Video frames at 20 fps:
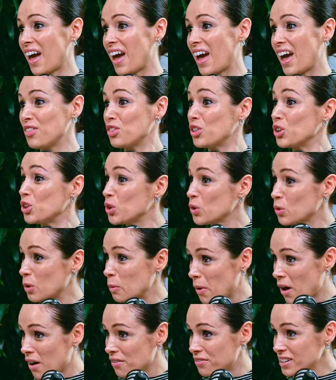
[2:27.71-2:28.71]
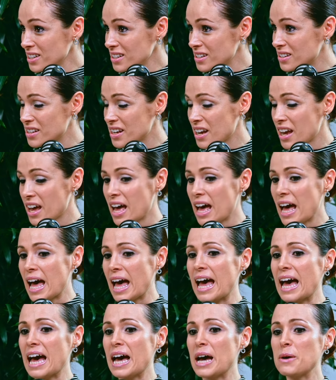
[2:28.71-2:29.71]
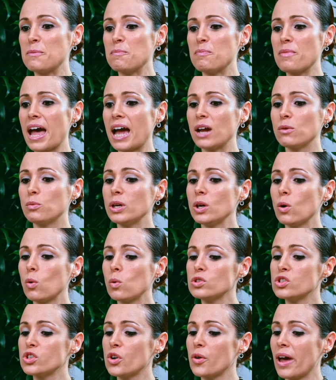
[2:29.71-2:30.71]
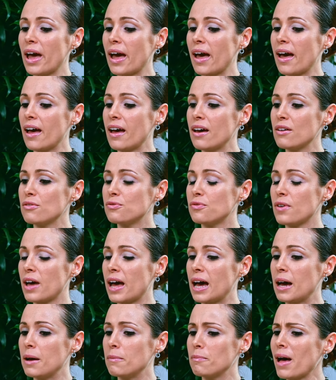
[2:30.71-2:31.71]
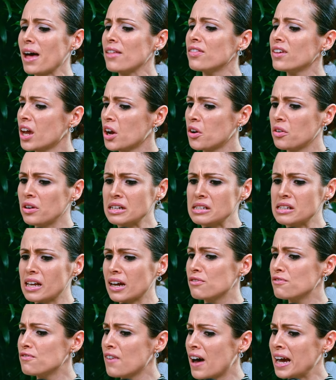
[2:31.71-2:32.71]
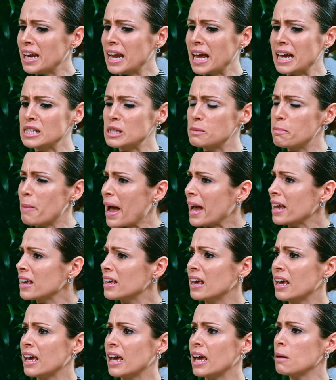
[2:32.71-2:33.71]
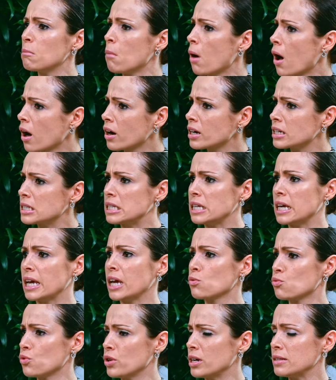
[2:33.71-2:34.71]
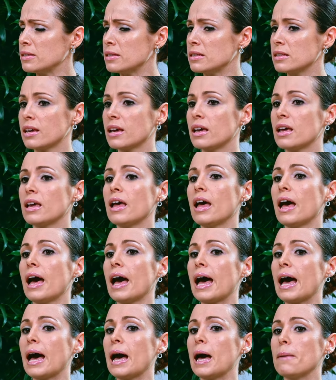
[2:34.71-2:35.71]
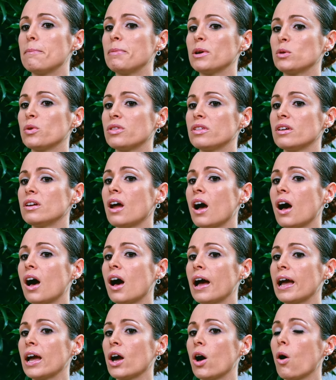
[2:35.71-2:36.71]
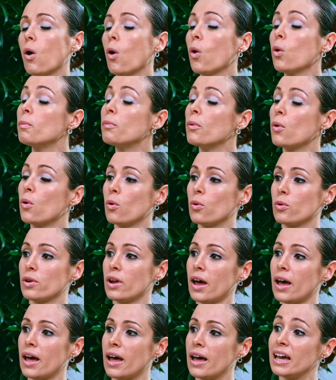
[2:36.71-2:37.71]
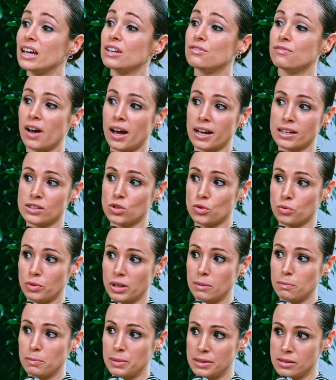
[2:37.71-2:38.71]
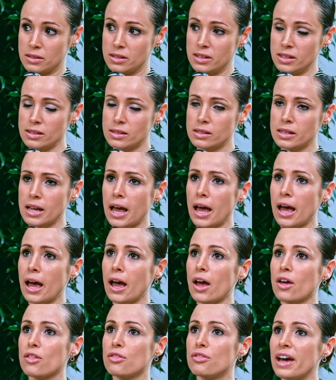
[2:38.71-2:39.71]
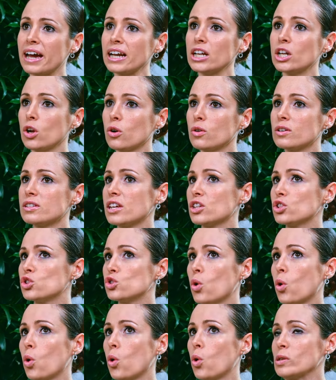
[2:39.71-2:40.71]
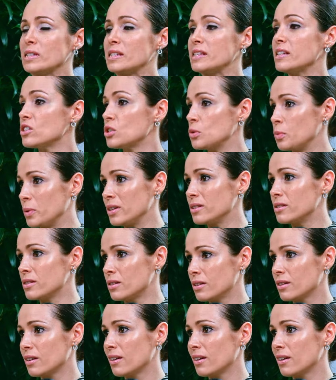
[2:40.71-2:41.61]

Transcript: and the Europe office. And we also have other areas like finance, banking, marketing, risk. But within Holborn advisory business, that looks at your C-suite